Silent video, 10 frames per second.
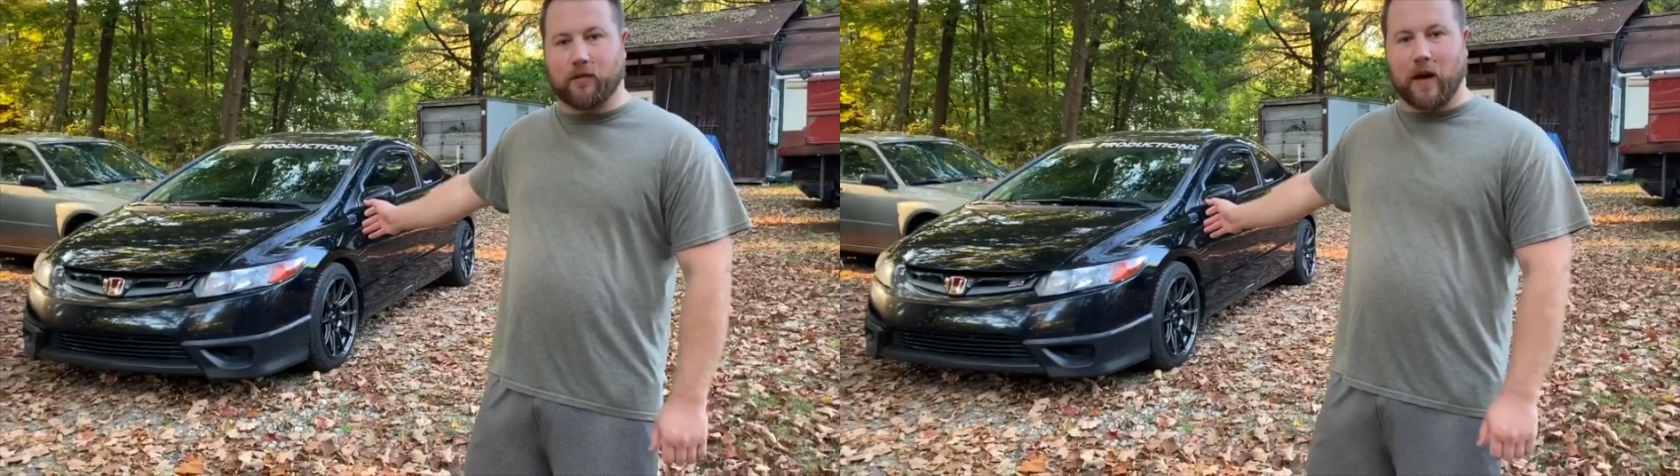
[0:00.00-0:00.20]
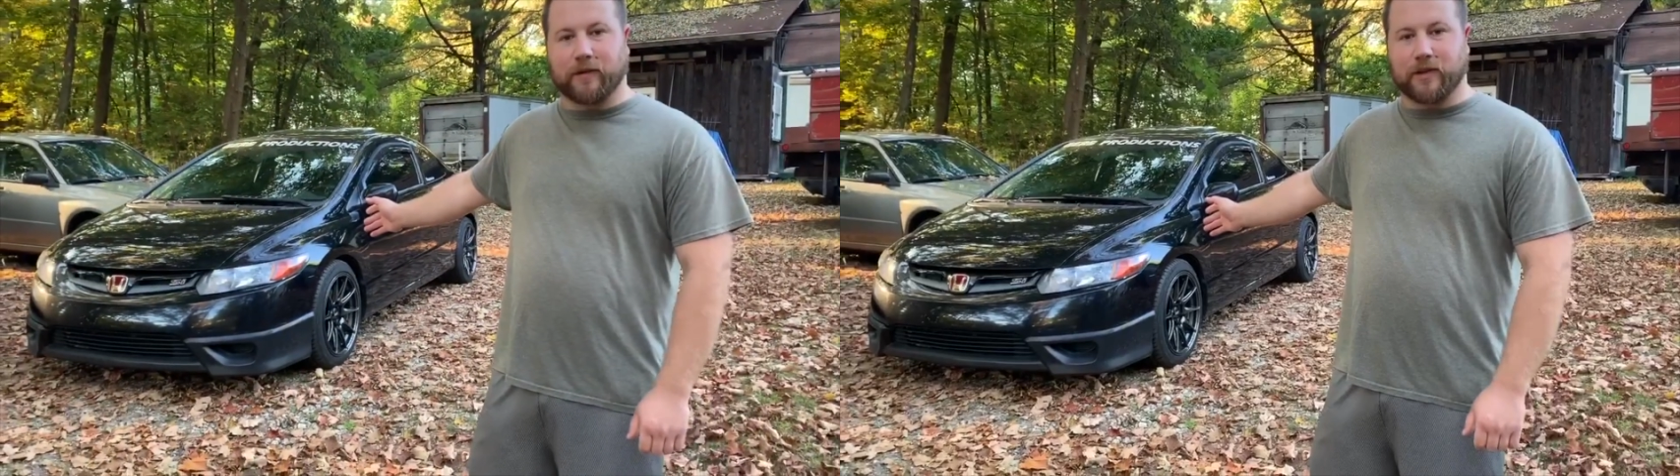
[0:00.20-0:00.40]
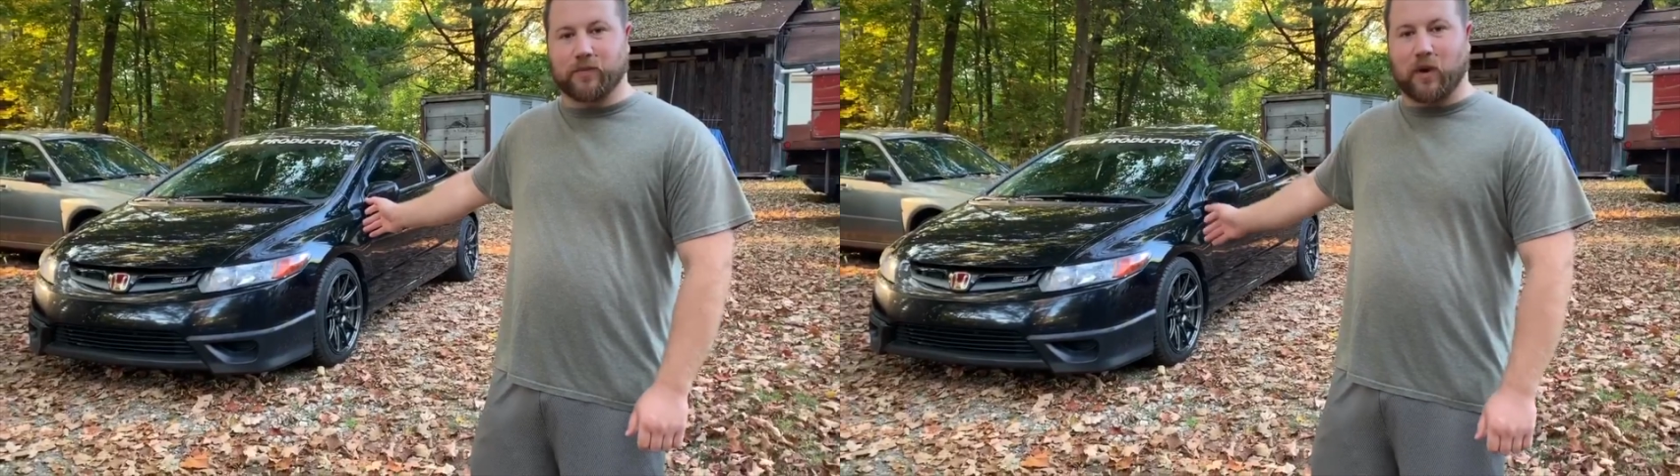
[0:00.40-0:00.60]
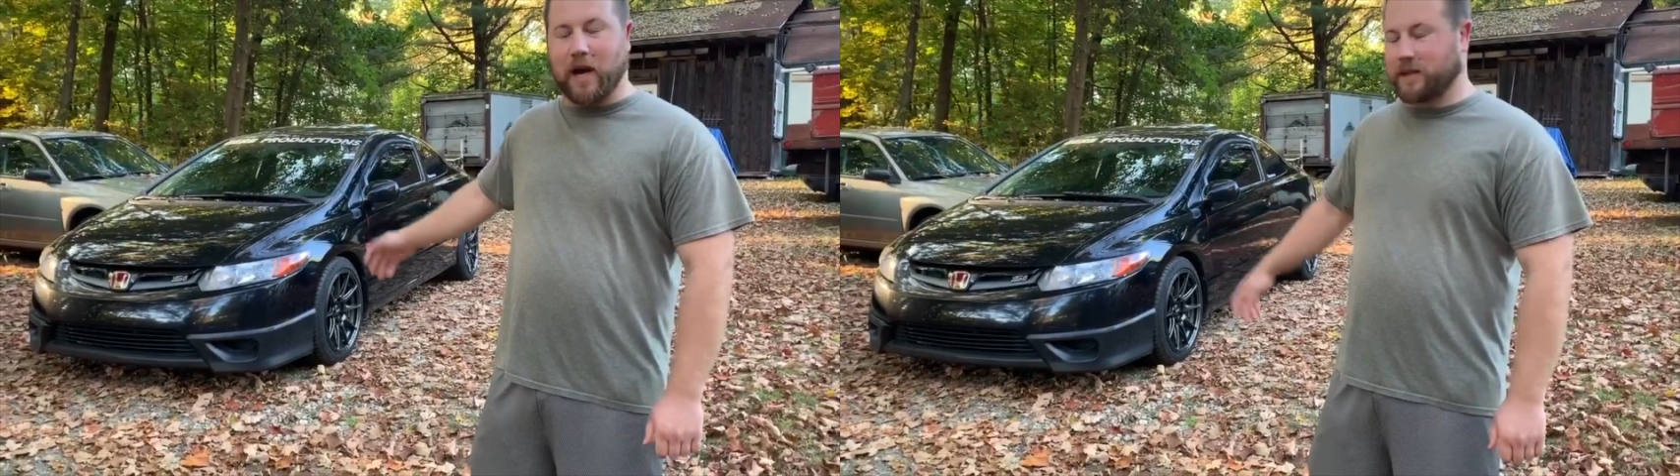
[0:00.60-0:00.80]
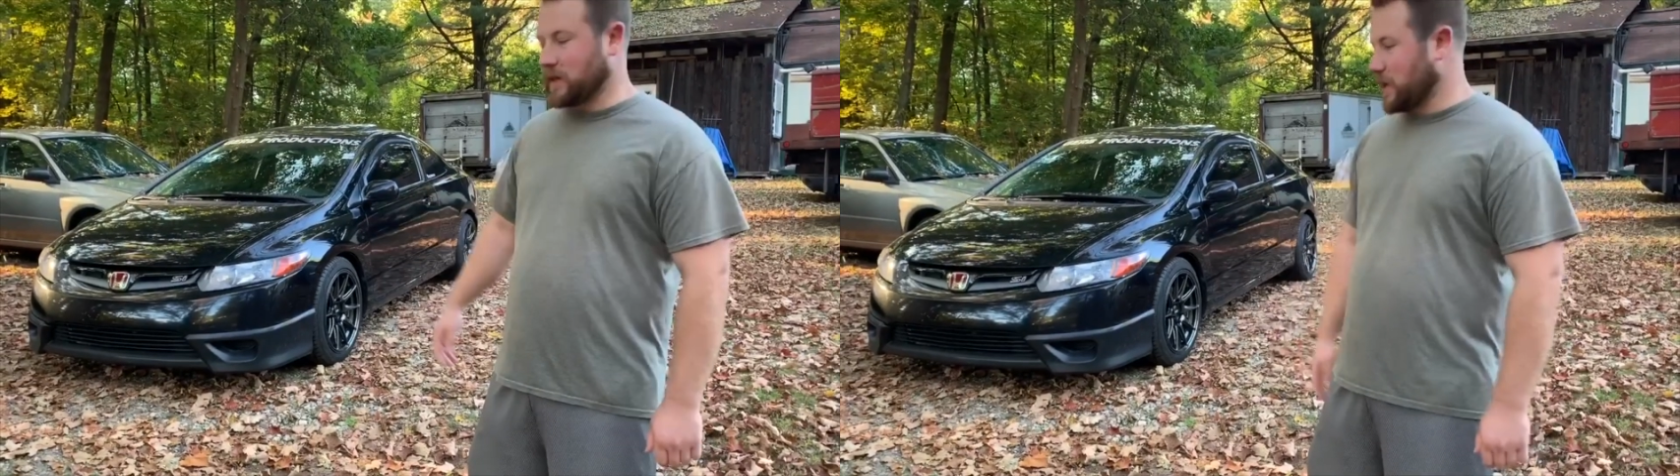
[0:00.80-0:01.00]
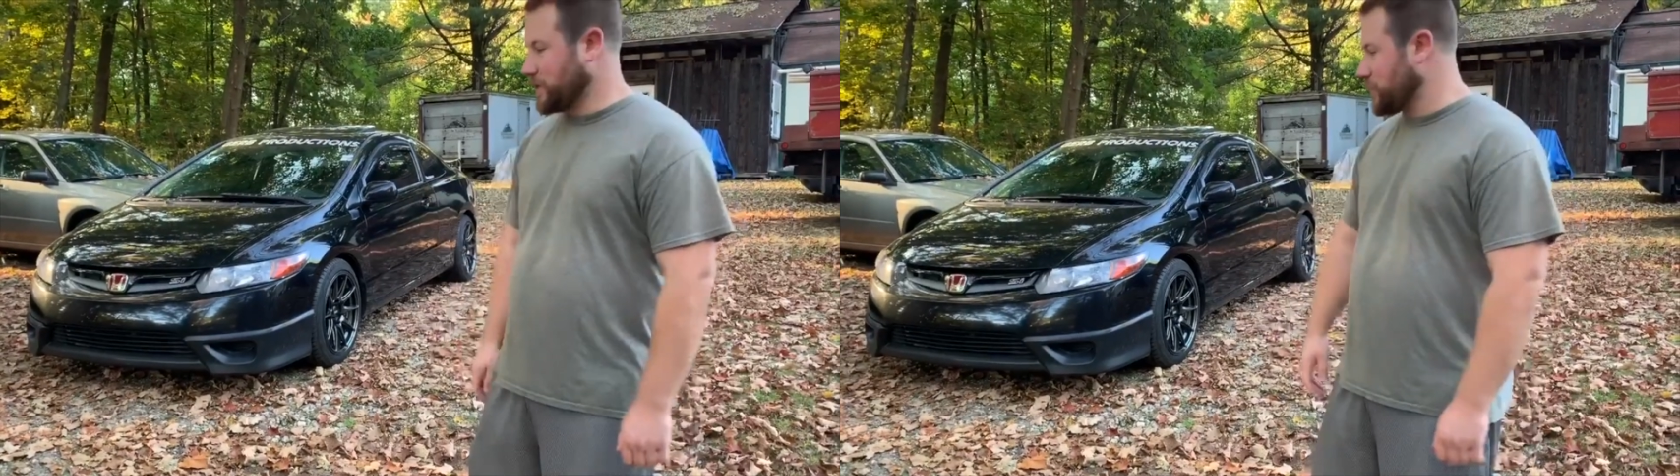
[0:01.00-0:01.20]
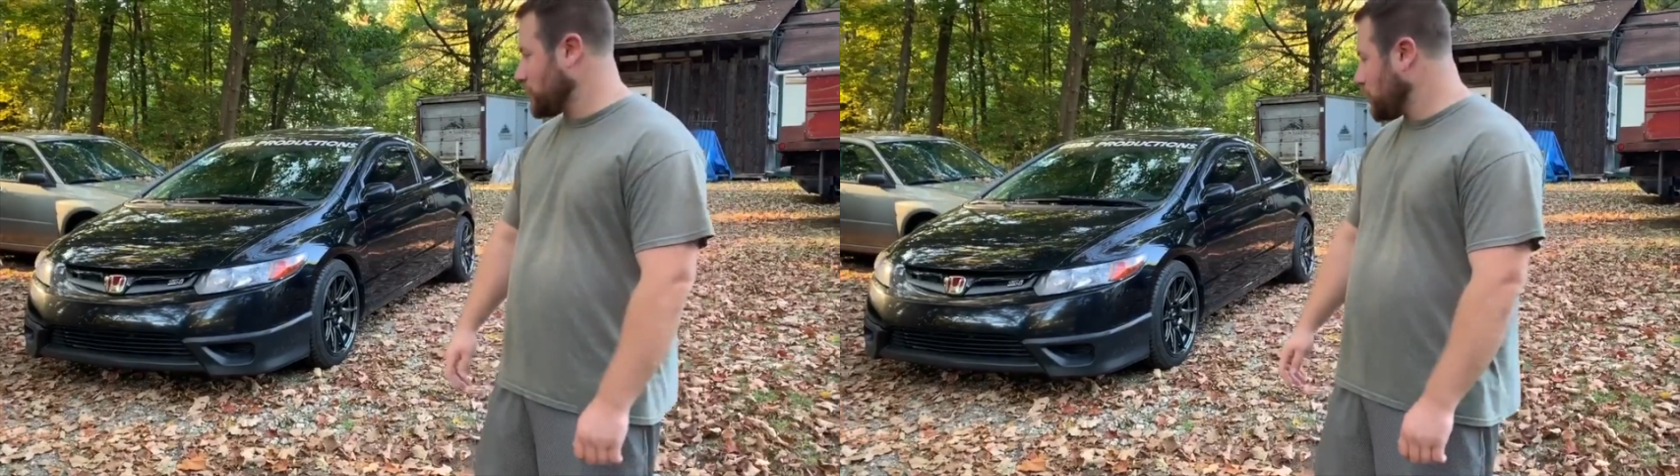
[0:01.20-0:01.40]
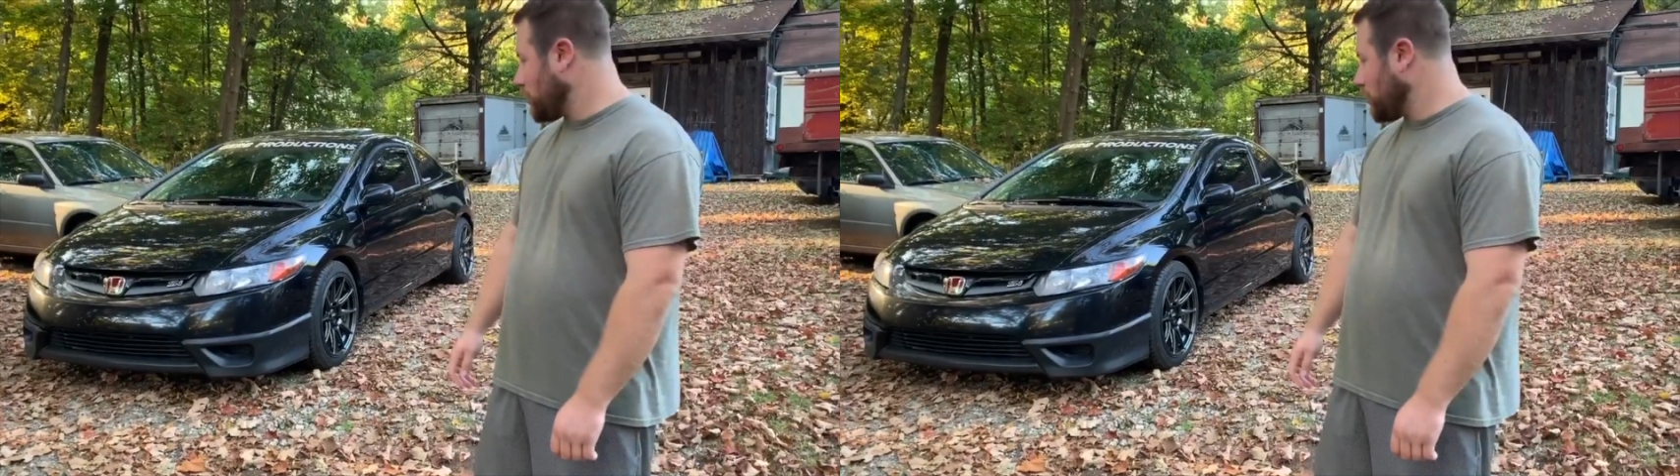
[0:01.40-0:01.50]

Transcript: throughout this process,